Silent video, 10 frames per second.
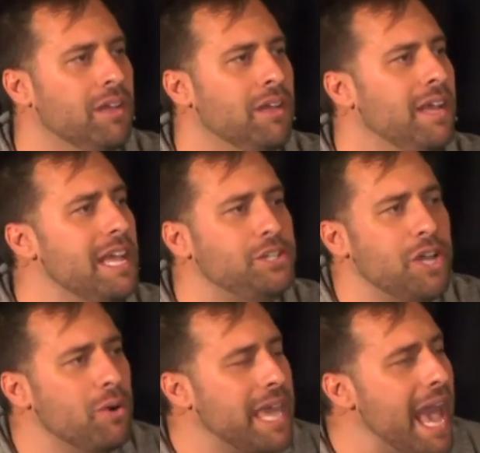It's
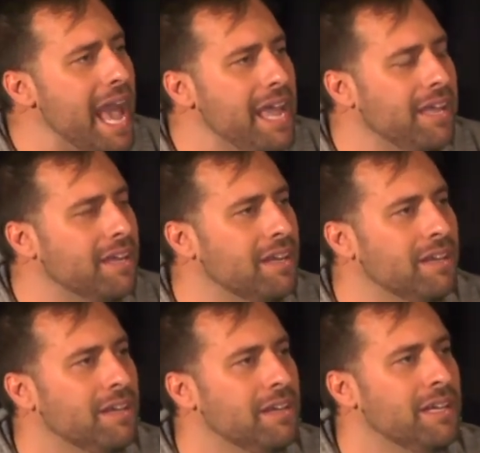okay.
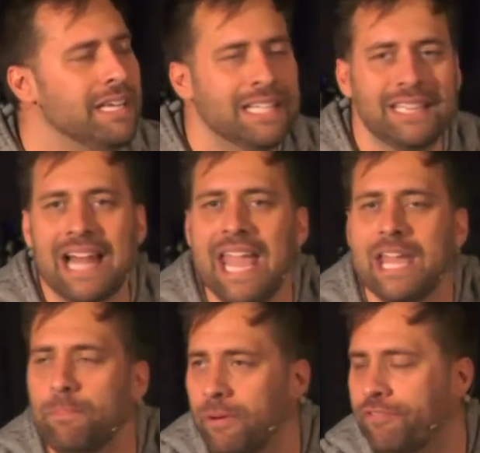Lay
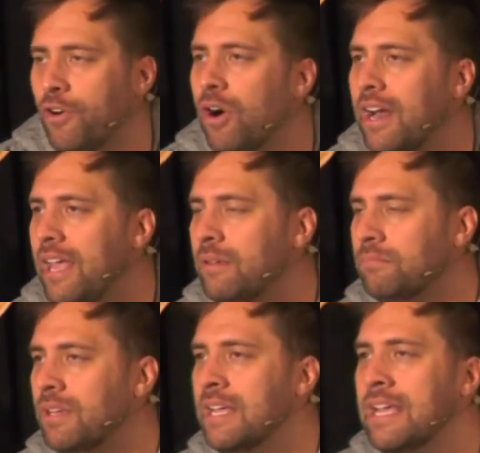it before him.
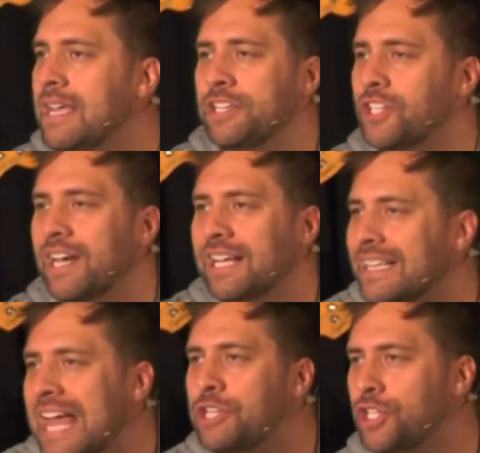He's going to
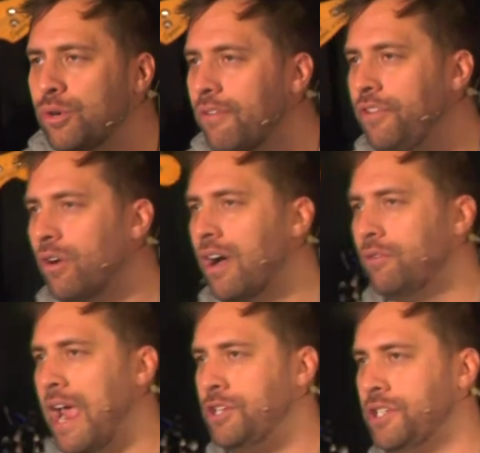cleanse you of your
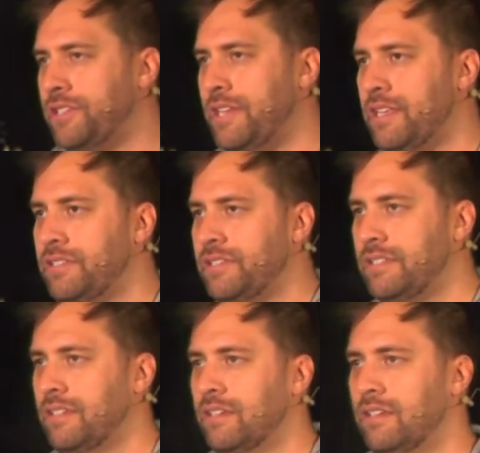unrighteousness.
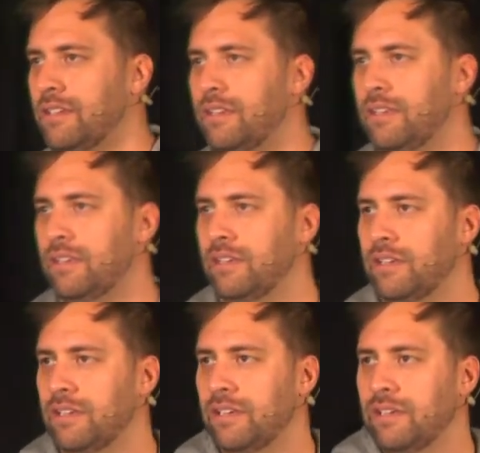
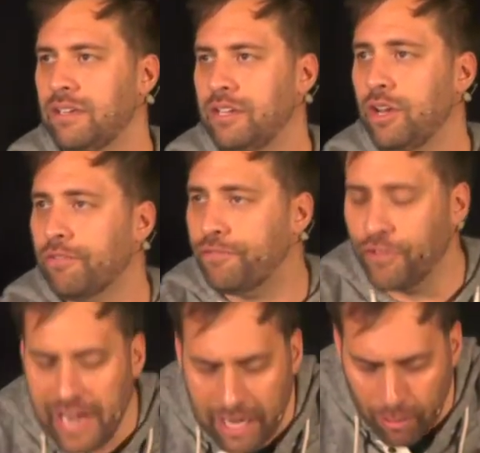You're
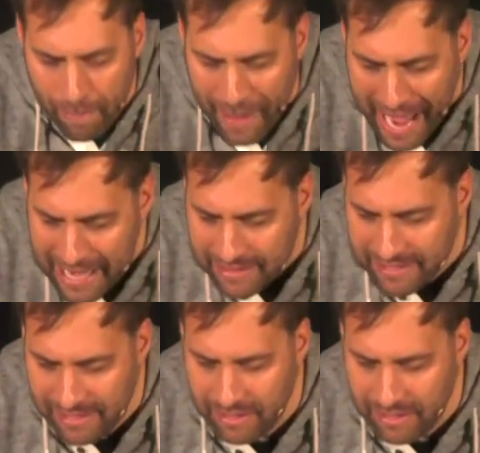free to repent.